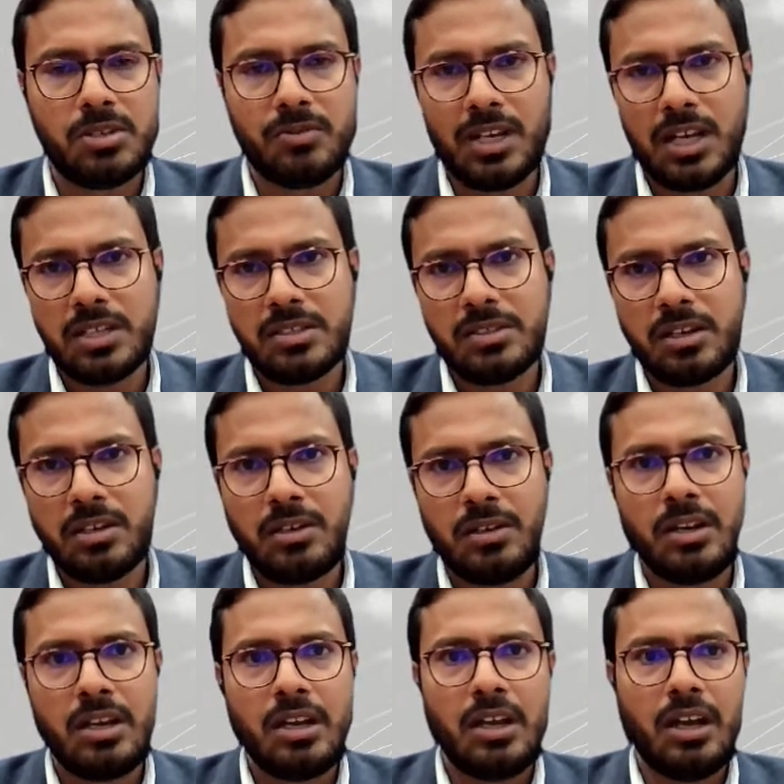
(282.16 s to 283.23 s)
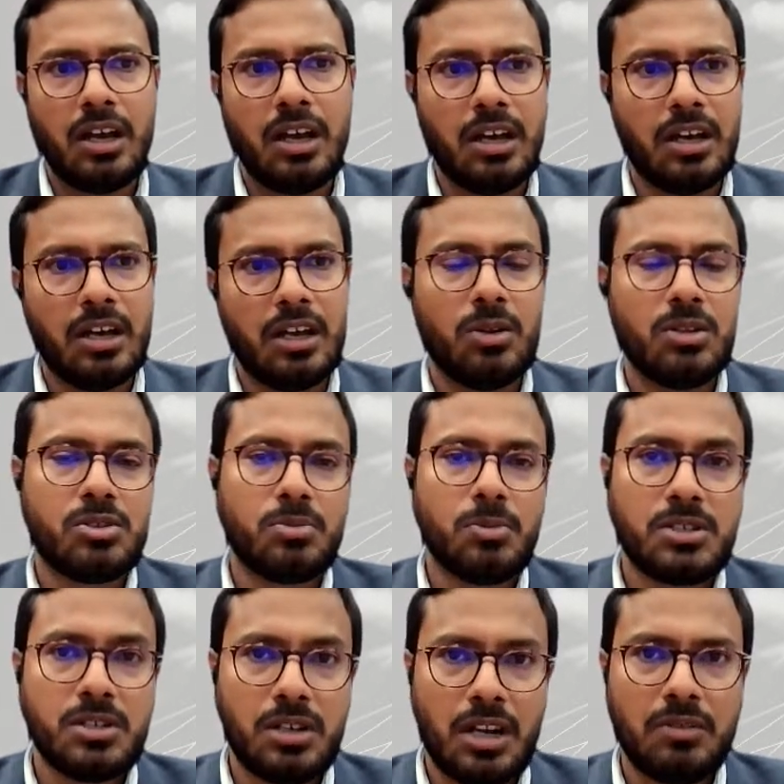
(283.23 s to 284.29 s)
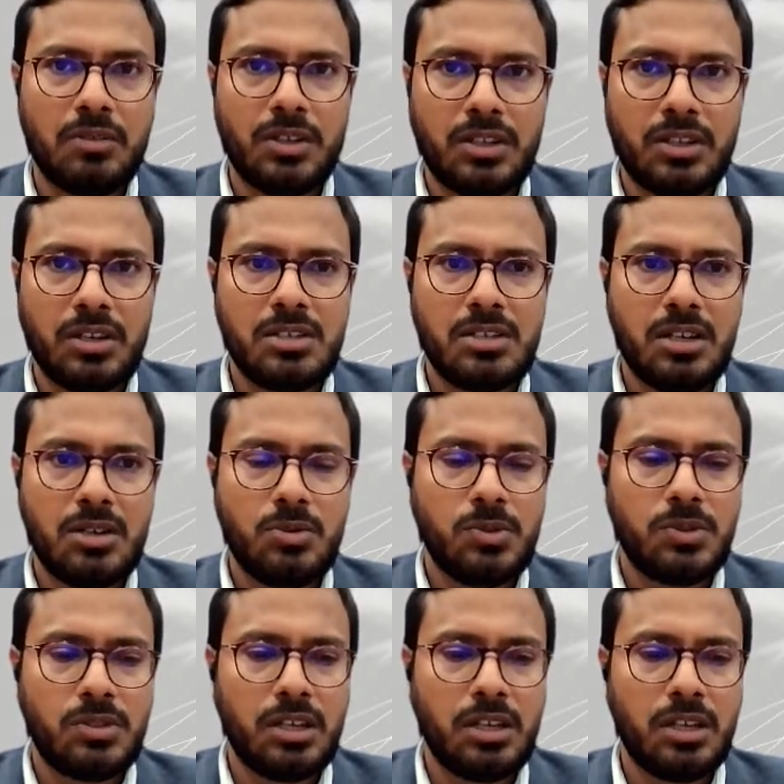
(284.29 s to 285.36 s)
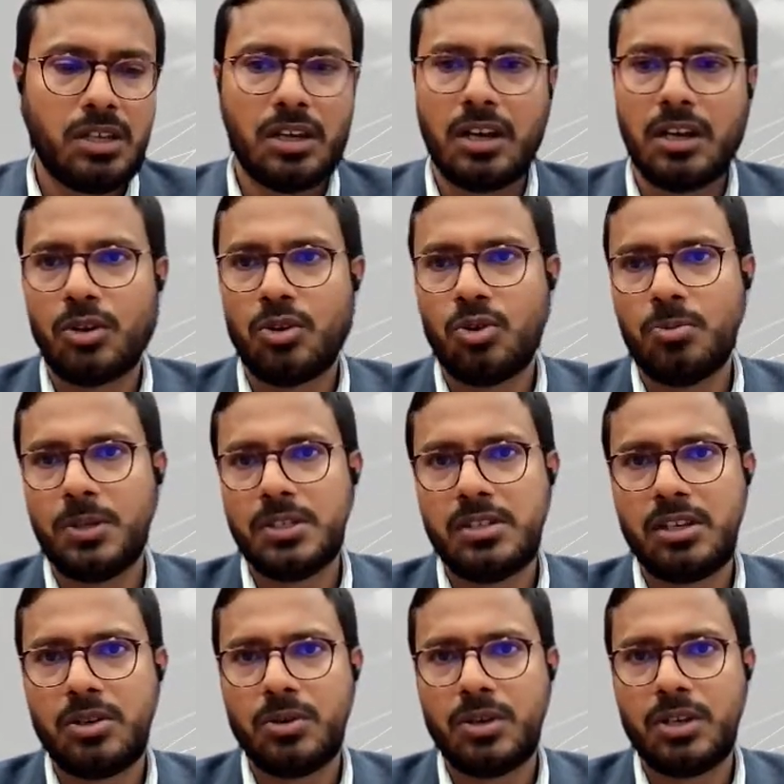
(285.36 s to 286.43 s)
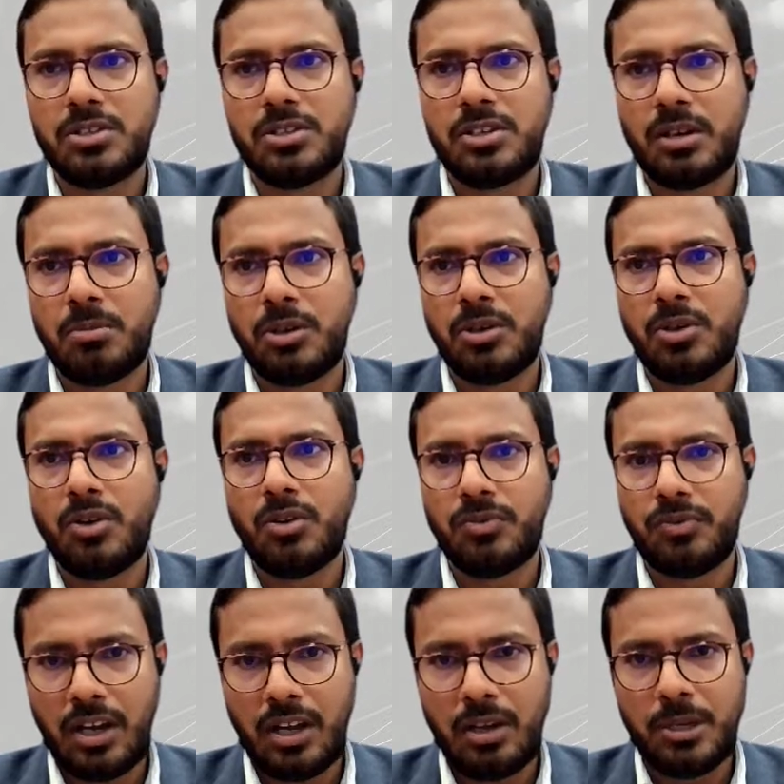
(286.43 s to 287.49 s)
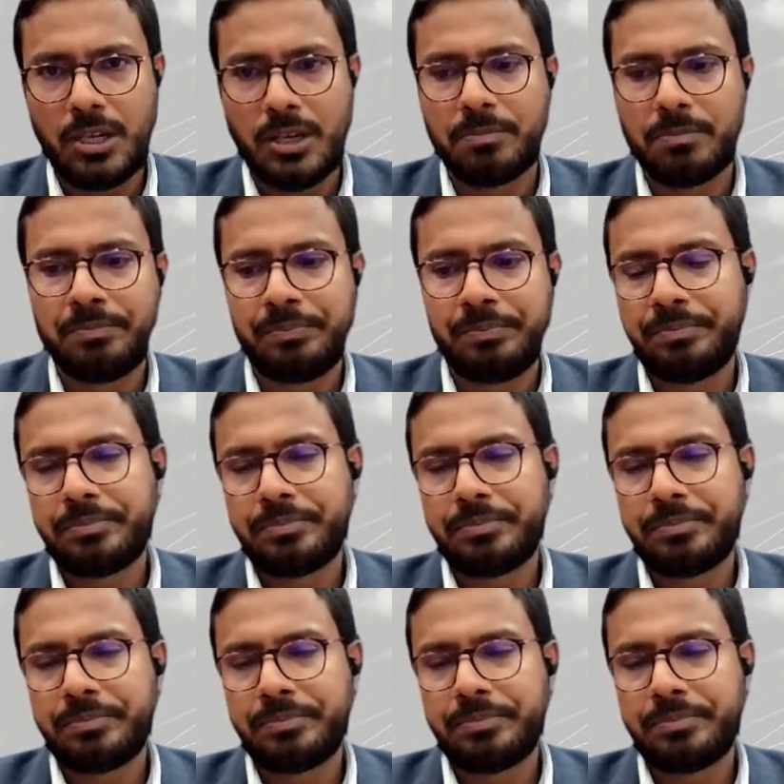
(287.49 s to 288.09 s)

Mr. Vilas Dhar, and also Mr. Arvind Krishna, who's the global CEO and chairman of IBM.